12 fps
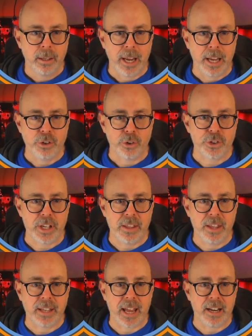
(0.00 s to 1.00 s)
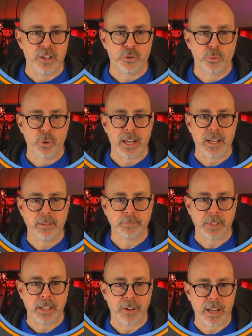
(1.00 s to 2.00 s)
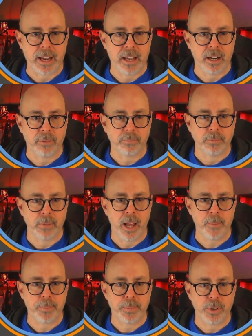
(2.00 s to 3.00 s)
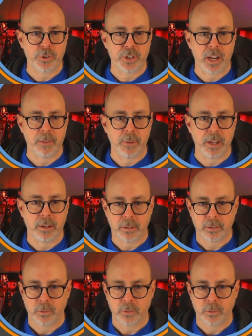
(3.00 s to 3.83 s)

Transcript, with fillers: And you'll see that that is running. If I hit up, up you'll see I'm at